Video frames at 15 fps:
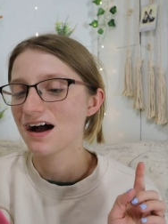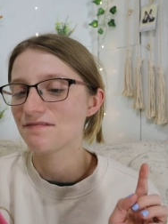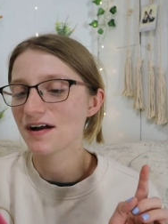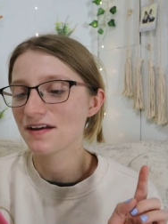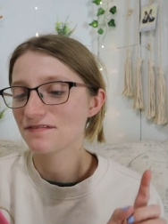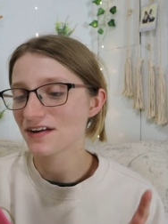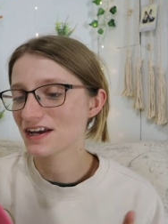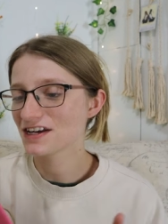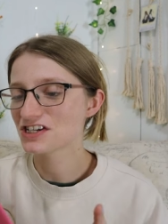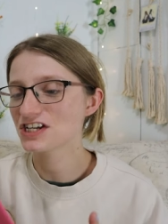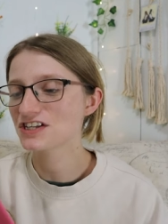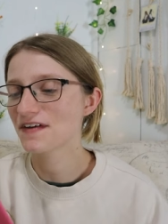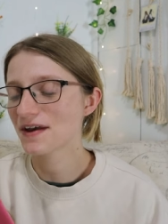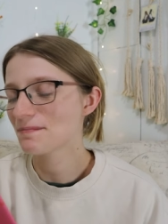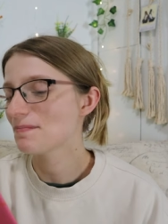A
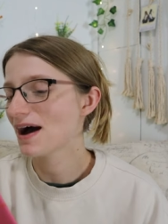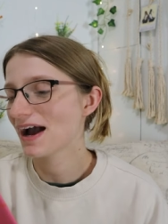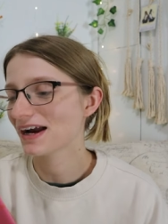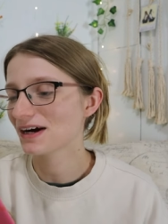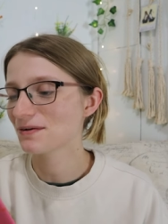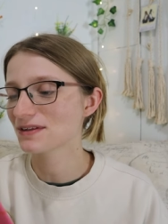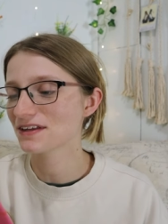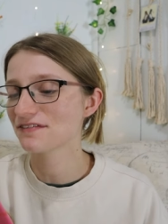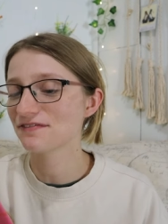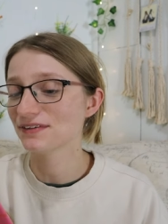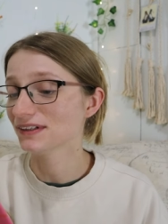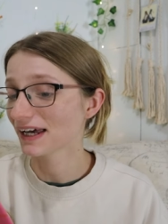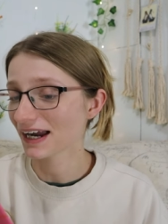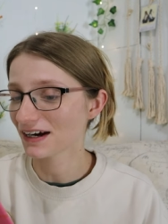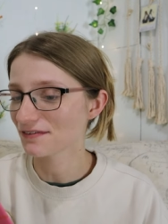vivacious vampire with a
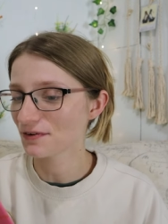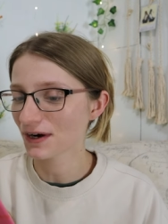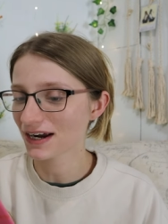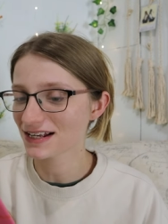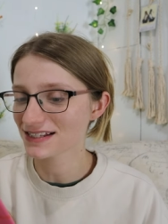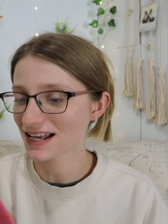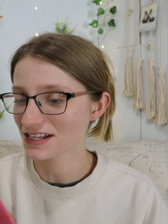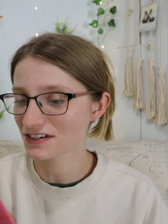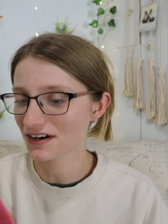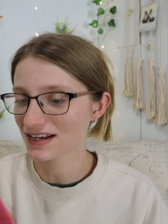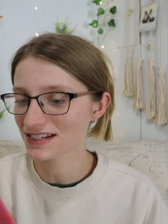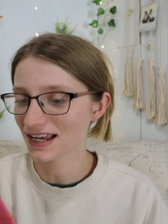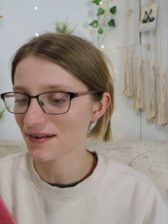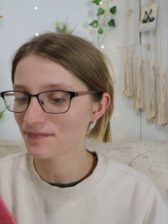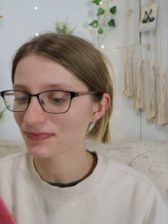flair for
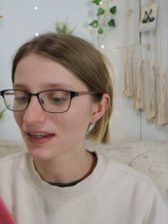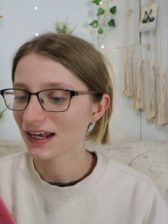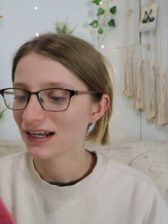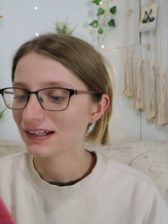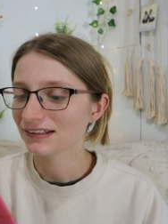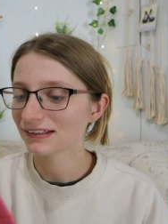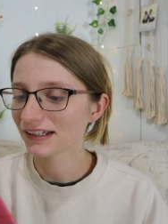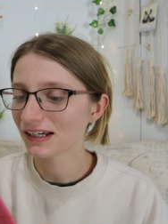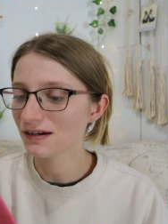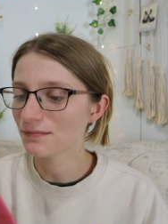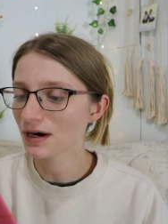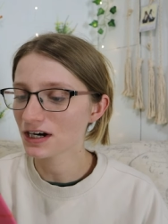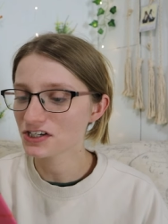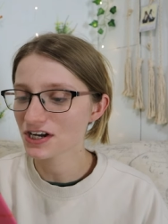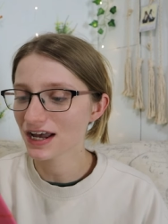accessorizing, Lil
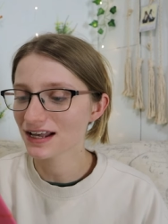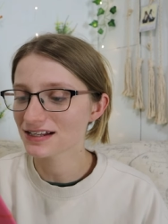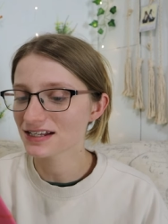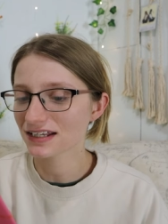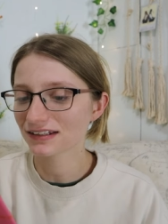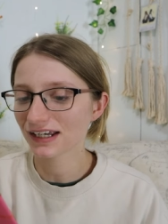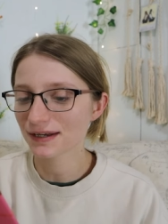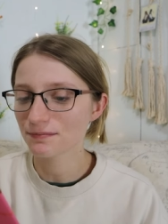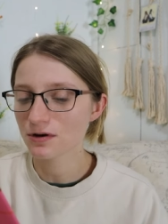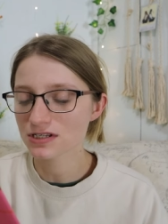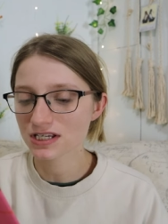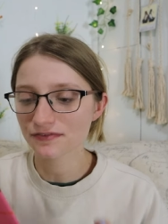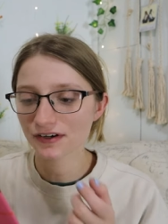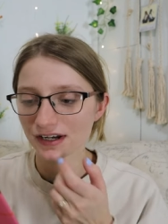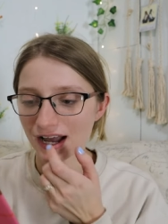Marchette is unlike
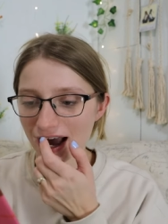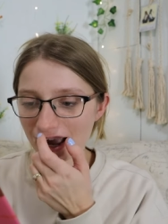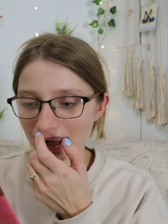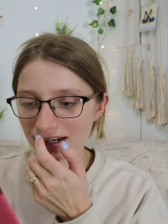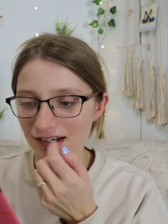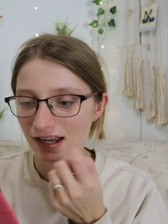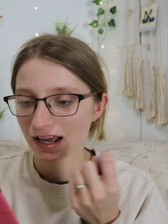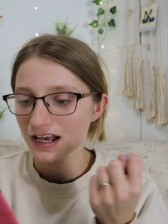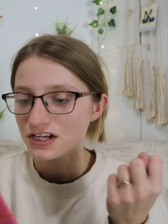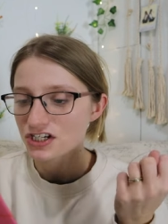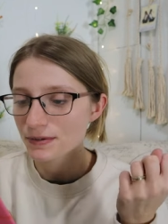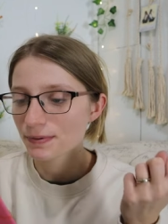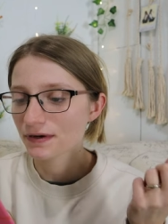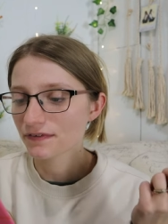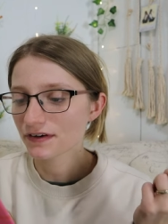most of her kind.
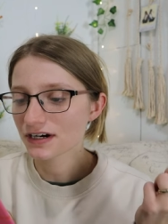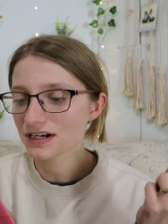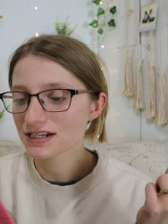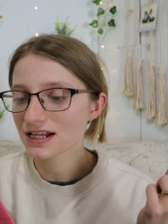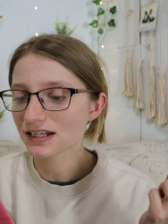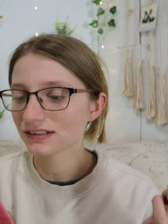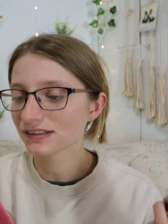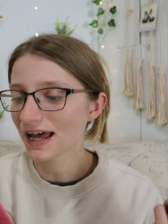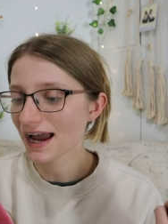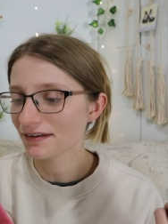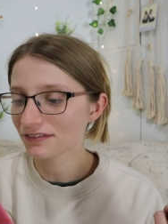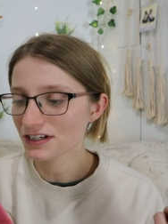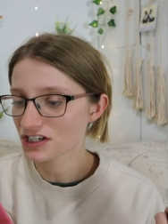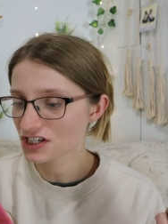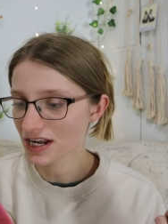She prefers
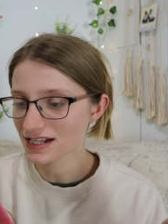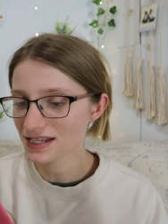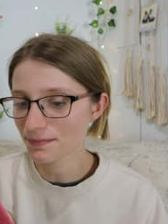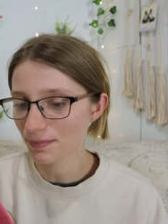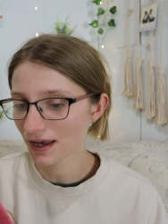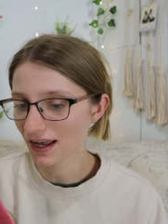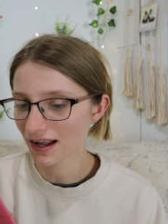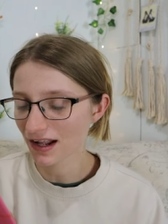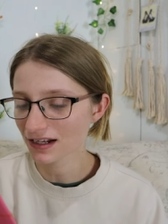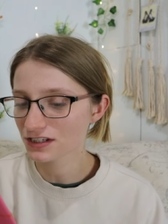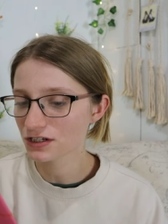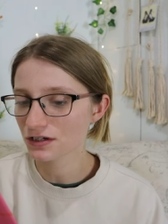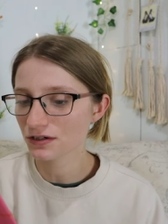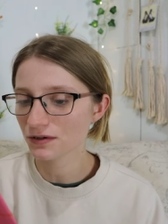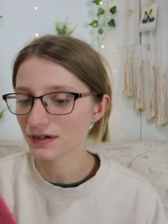lively shades of pink
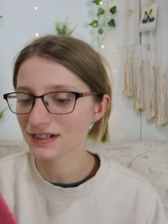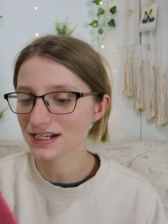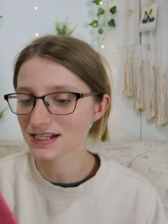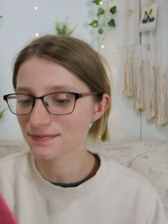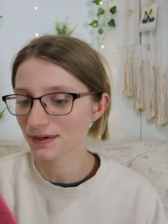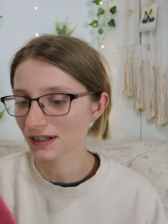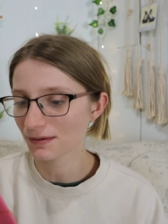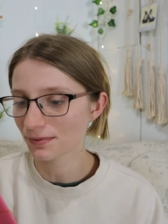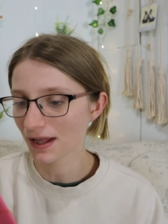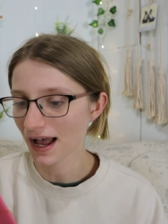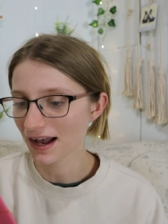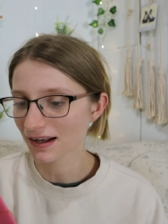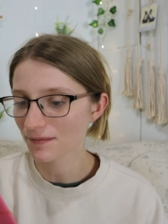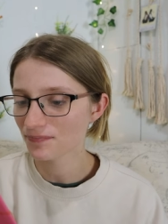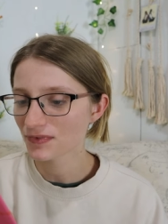to dismal
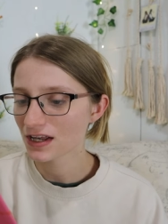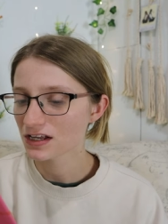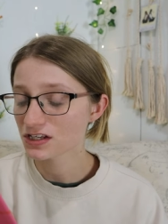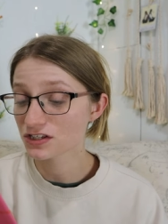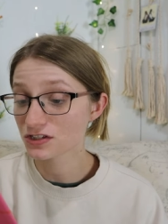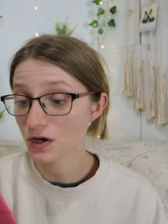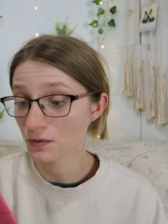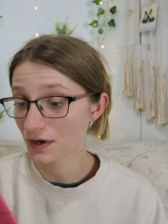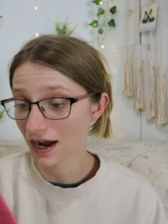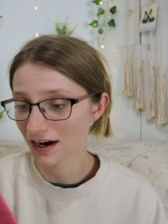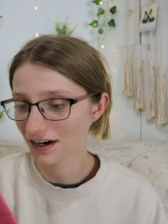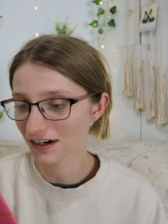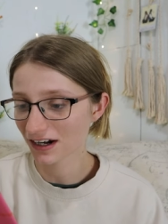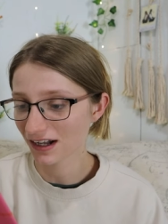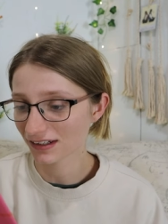black, so not
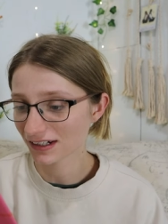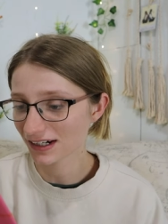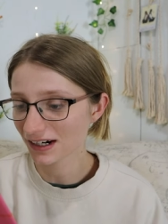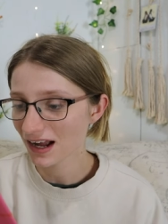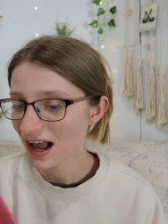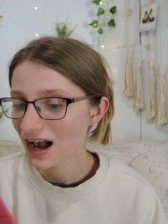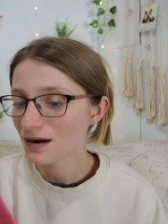her color.